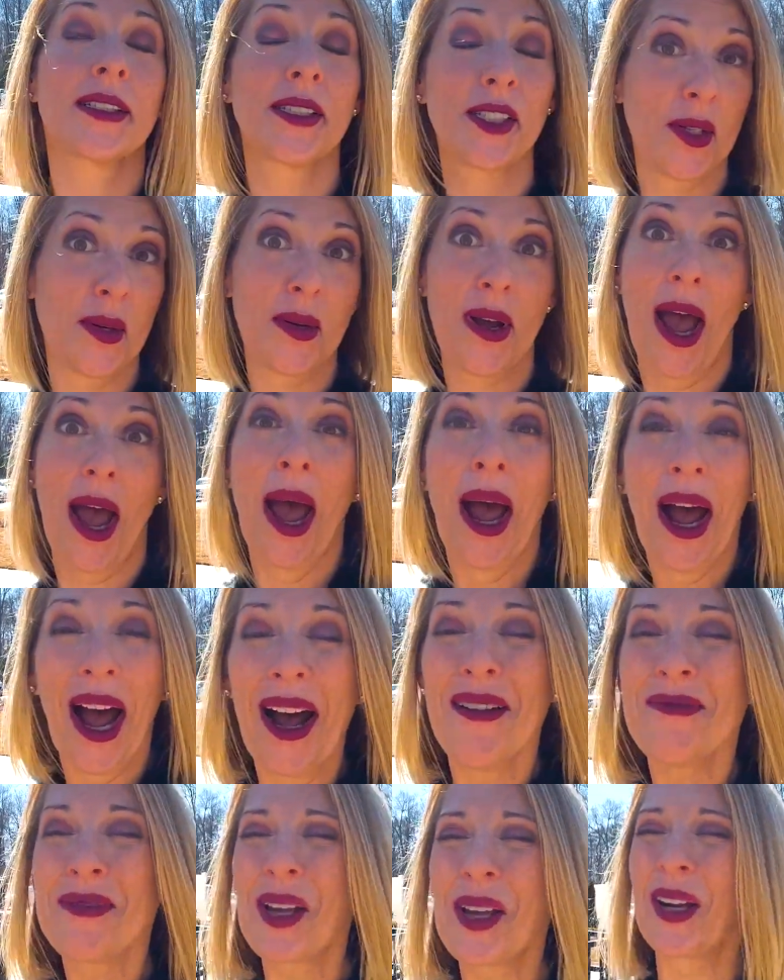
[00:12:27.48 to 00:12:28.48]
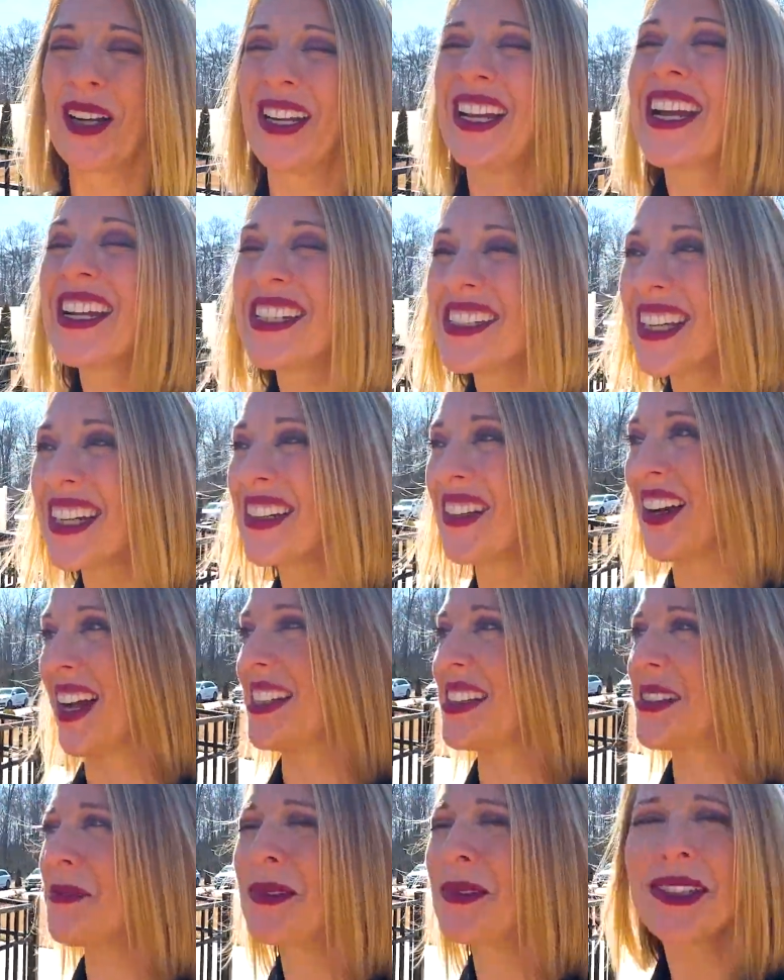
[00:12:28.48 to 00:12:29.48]
So, sorry, I digress.
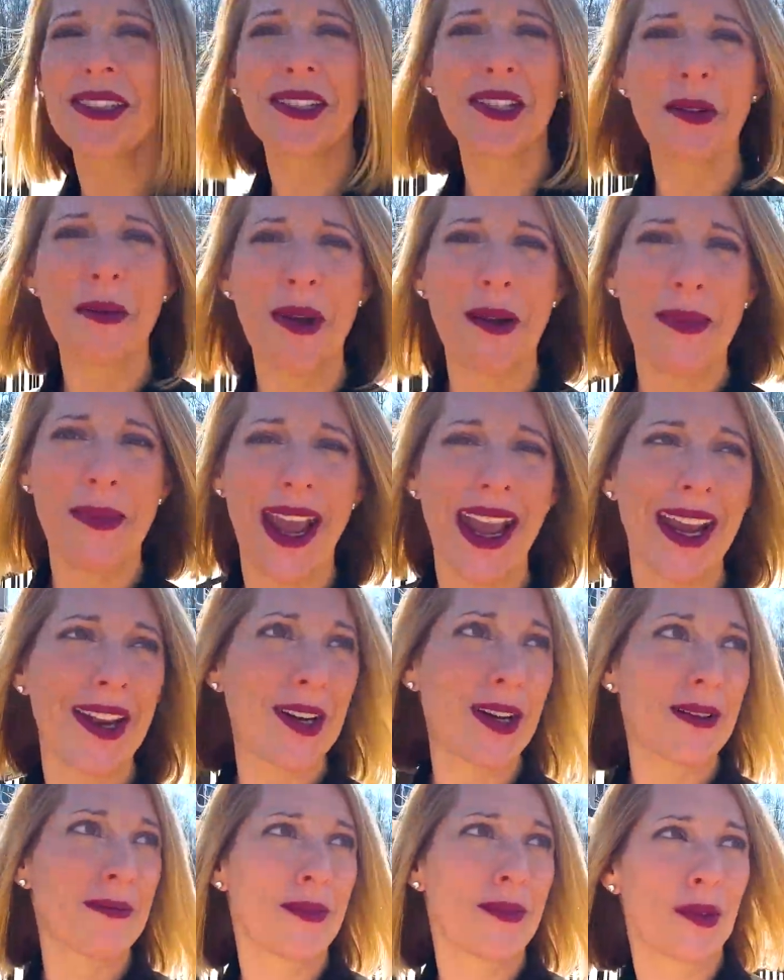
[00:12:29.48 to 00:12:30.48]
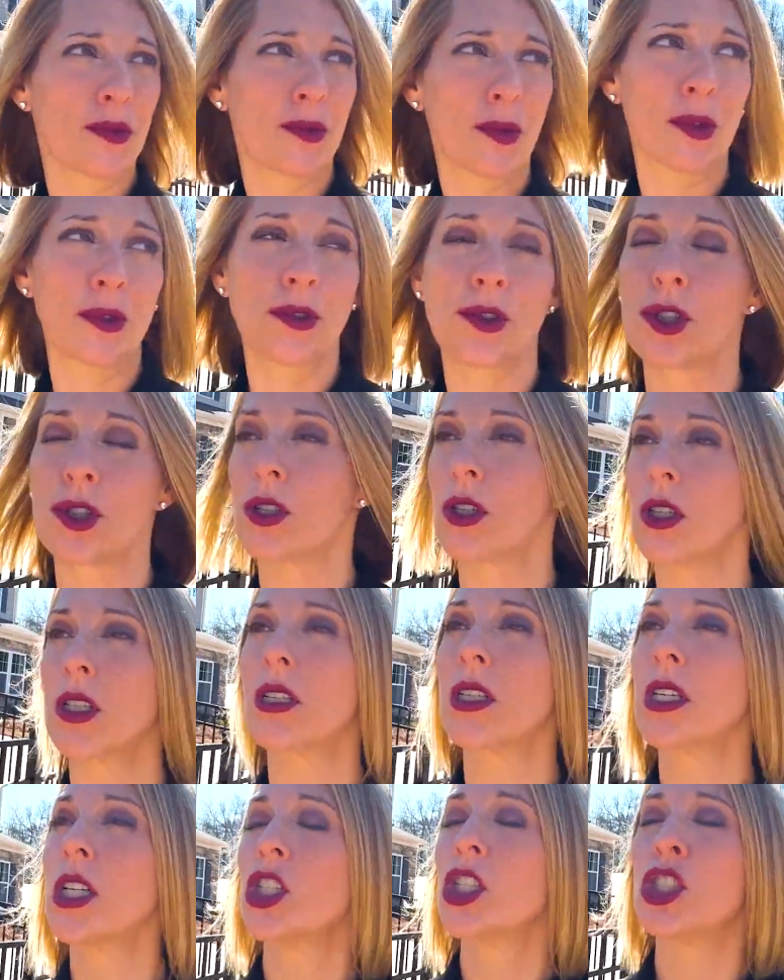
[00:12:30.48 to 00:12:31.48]
Talking about my hair and the rural juror.